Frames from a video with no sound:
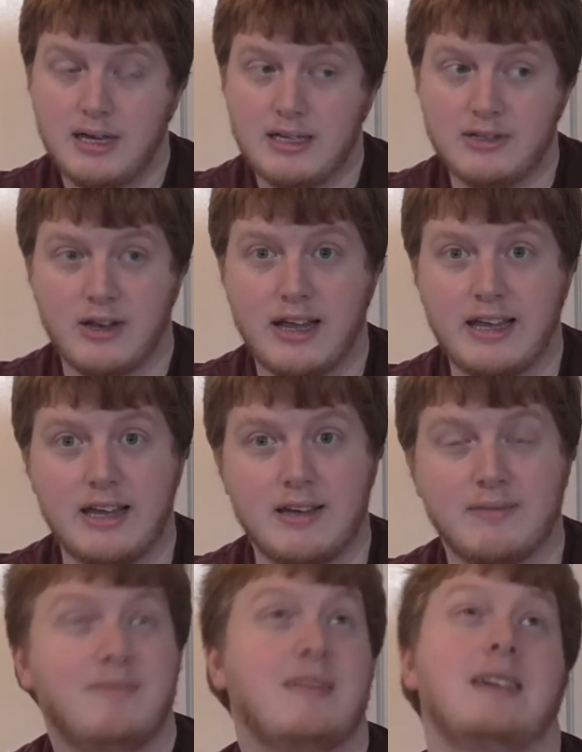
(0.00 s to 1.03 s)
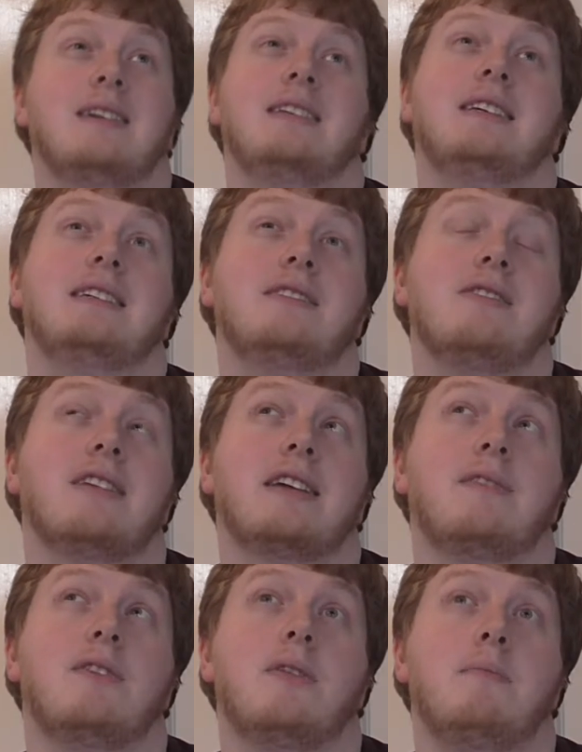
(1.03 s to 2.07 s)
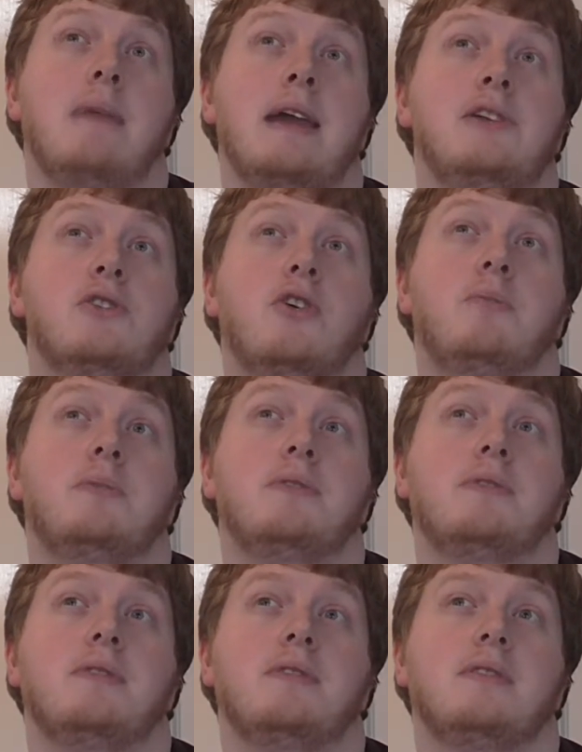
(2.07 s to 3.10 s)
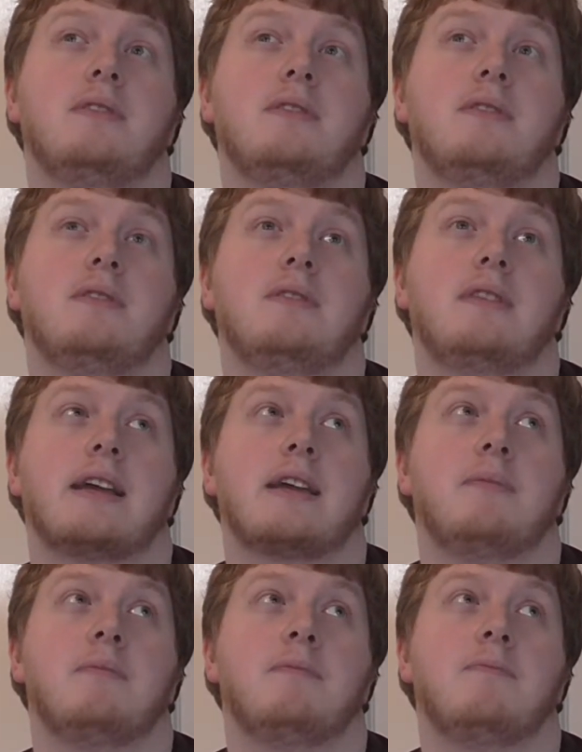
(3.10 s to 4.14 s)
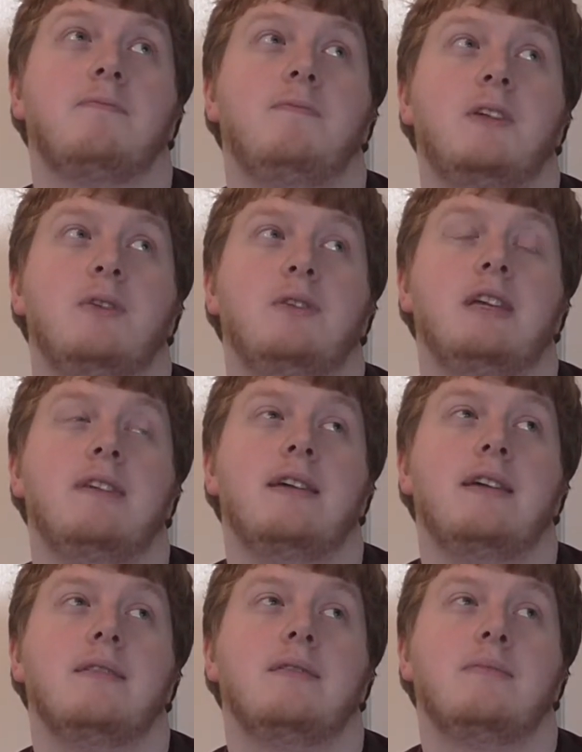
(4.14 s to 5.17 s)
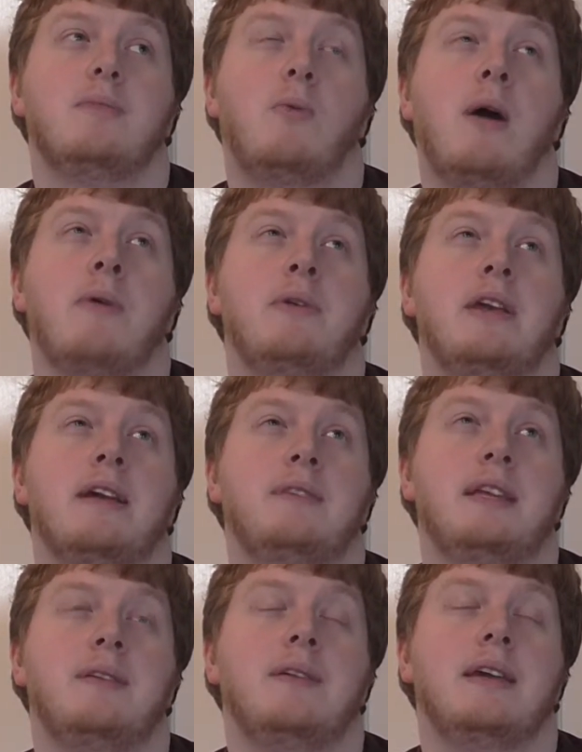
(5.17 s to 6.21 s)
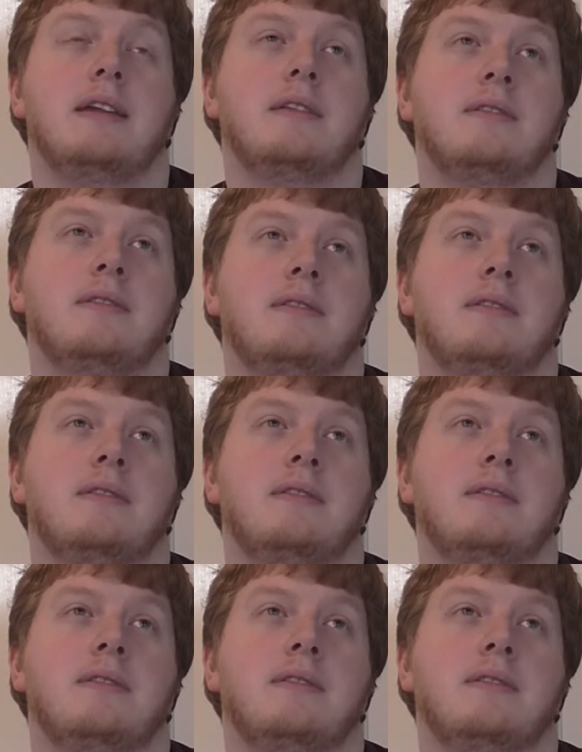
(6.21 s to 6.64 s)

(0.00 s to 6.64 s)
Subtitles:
it's not like it's not like you've got the mage orbs that can view TV. But why would you have TV?